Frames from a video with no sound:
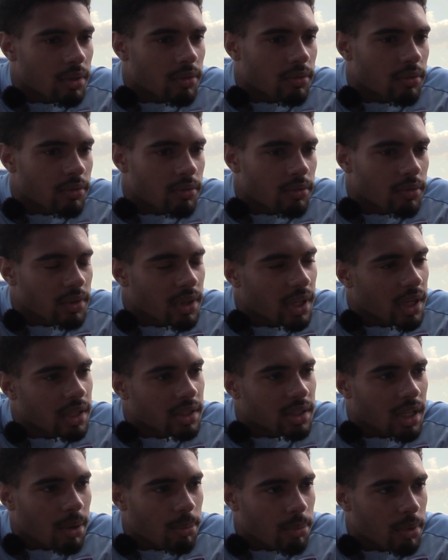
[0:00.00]
if
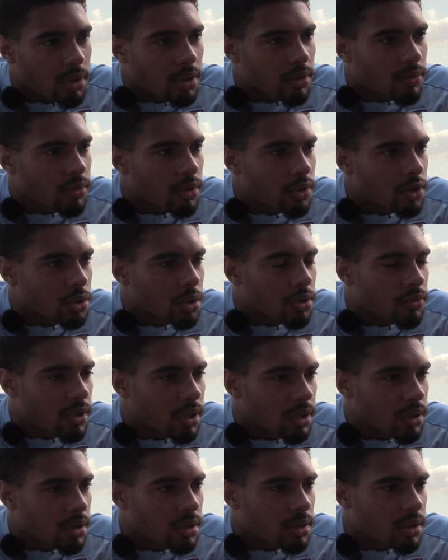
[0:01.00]
things happen in the future of
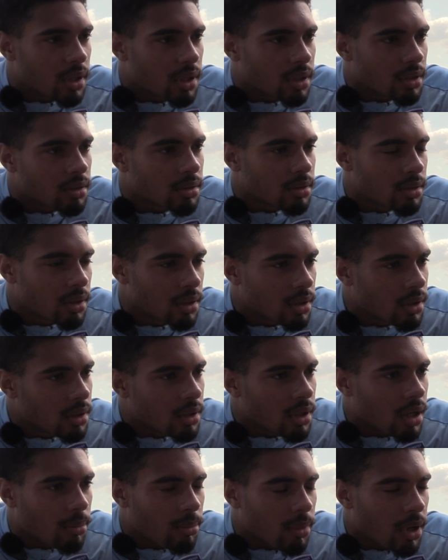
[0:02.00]
England, then
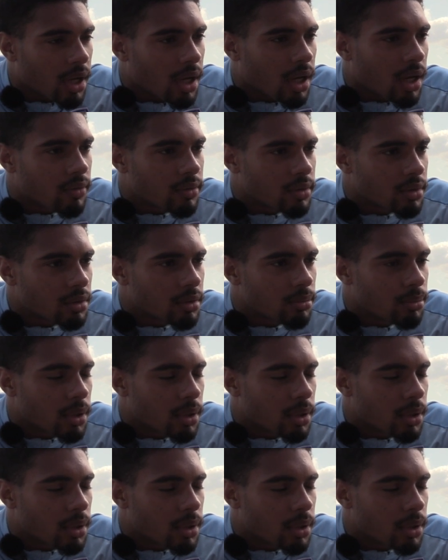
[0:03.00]
I might have to.